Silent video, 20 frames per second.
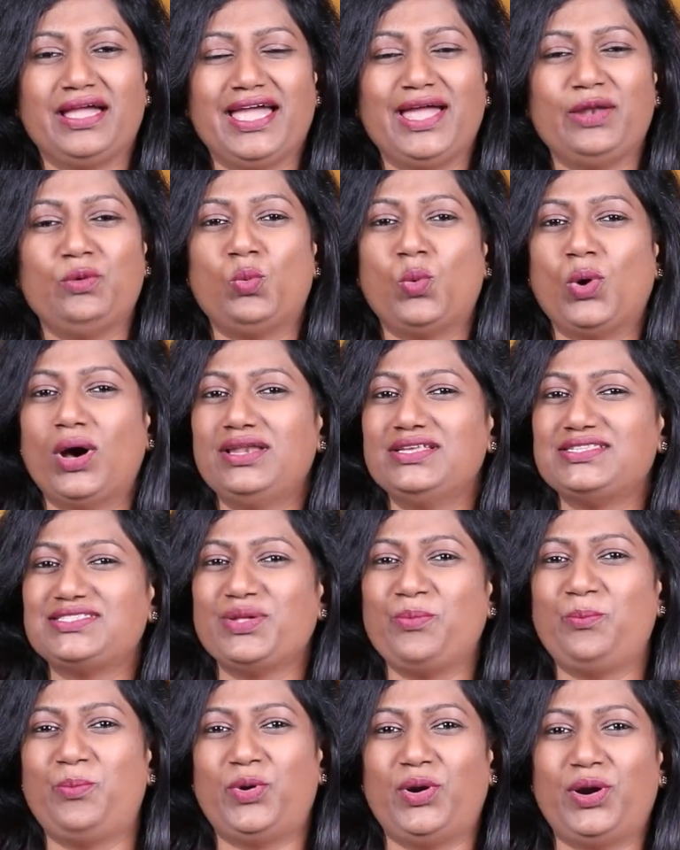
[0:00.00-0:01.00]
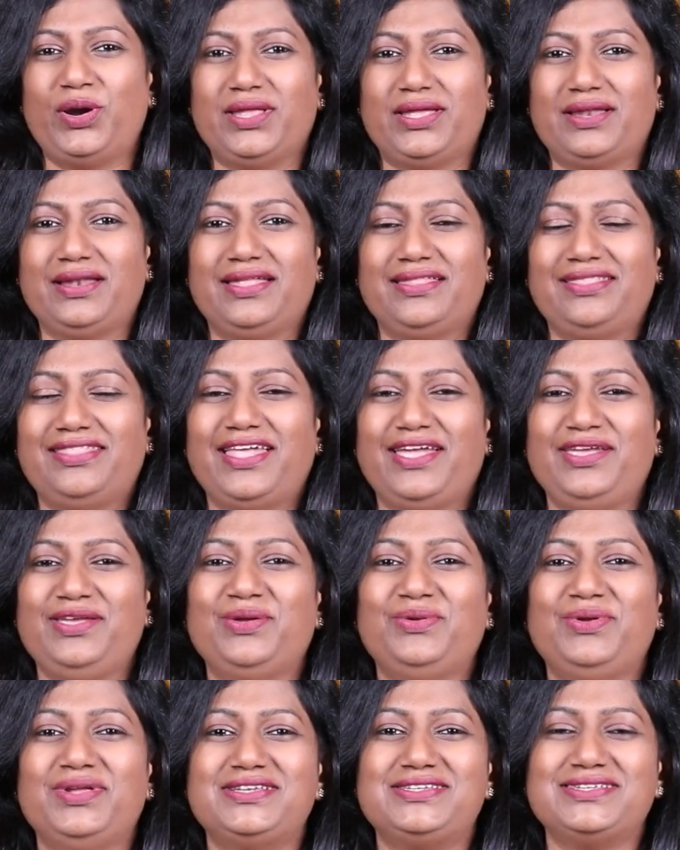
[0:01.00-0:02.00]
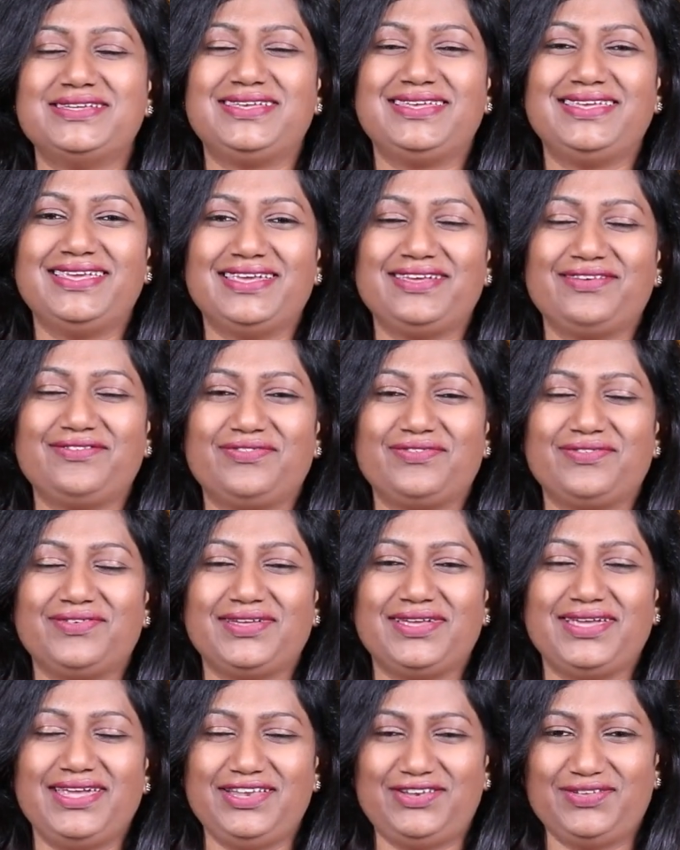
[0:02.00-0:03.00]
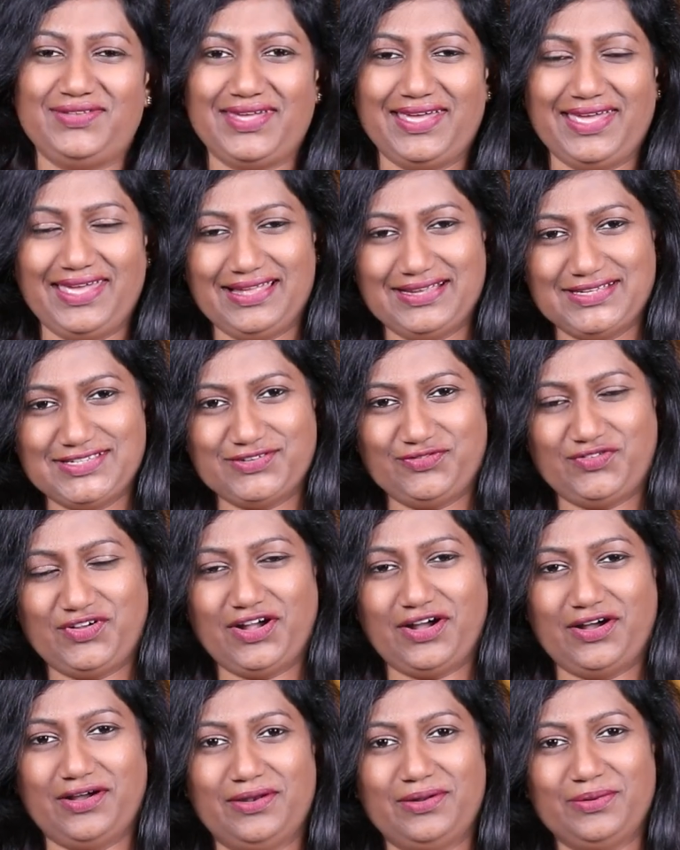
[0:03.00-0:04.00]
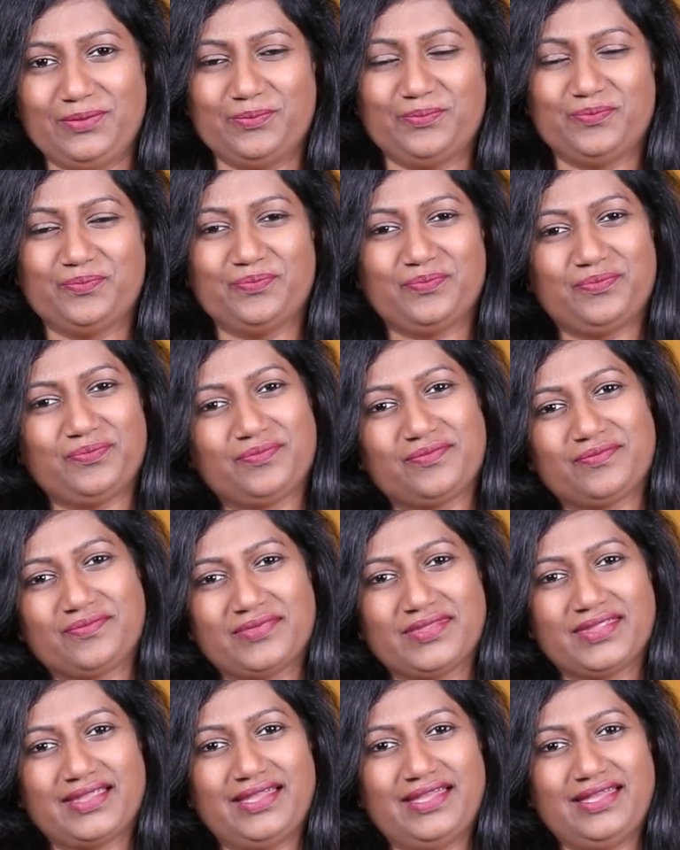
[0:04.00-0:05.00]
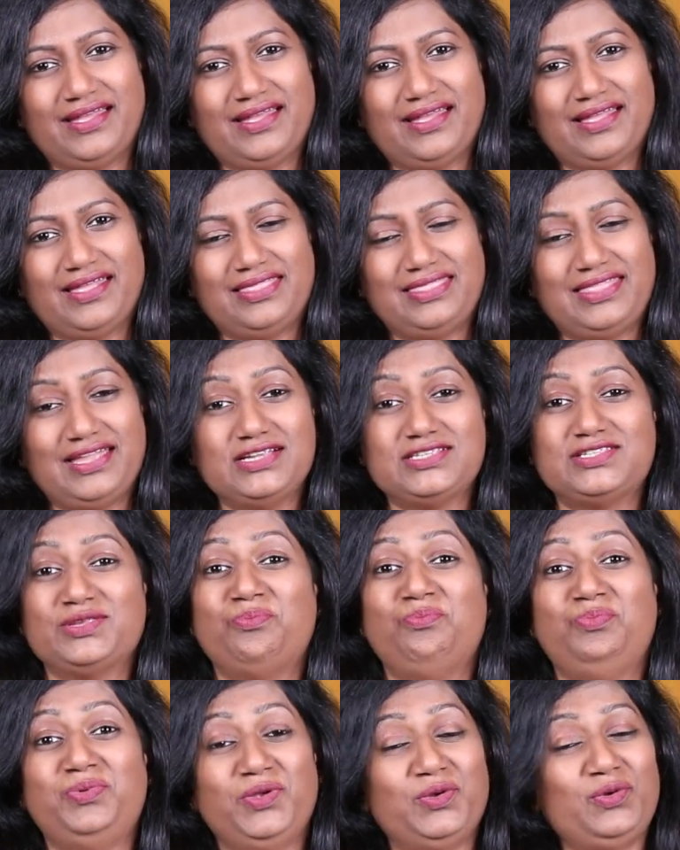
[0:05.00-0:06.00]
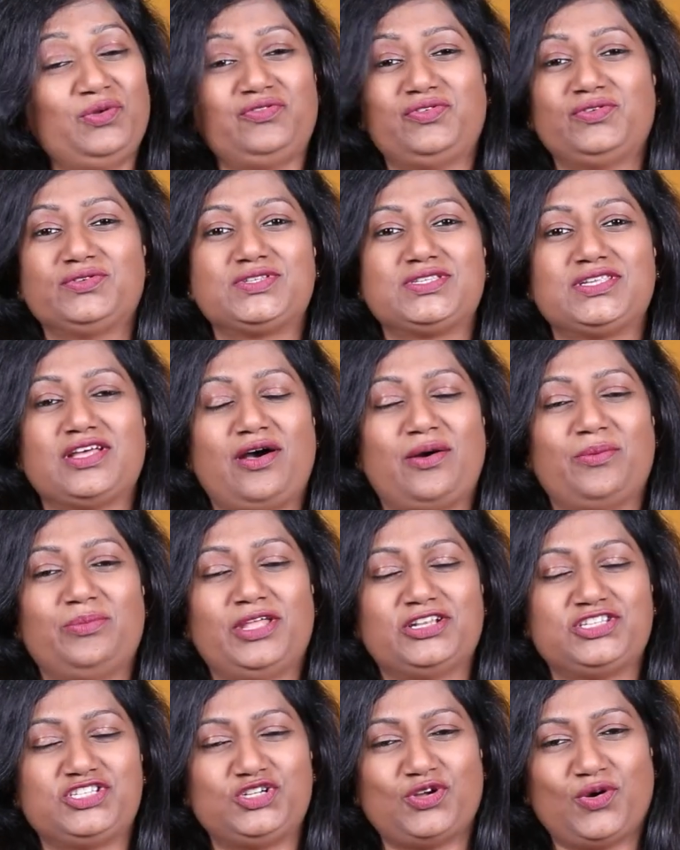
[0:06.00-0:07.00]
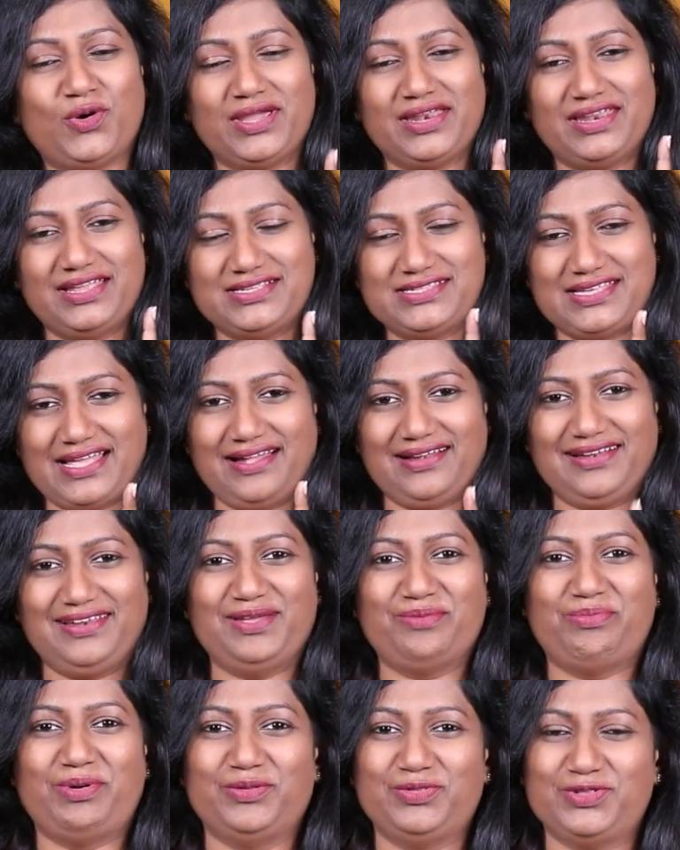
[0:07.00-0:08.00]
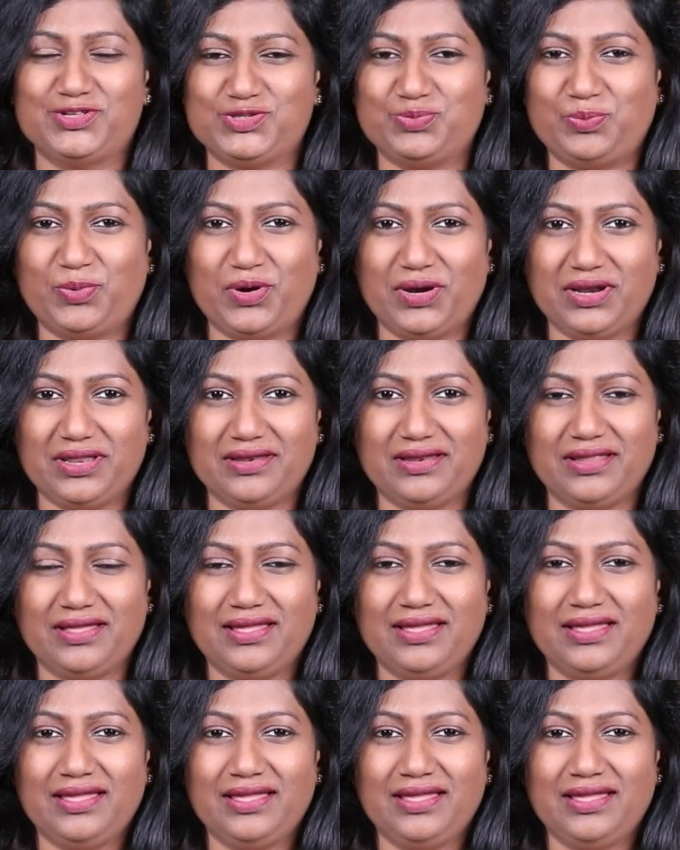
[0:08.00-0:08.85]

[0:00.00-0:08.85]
And what is the burden that you need to give into the hands of God? There's a beautiful psalm that's talking exactly about this burden.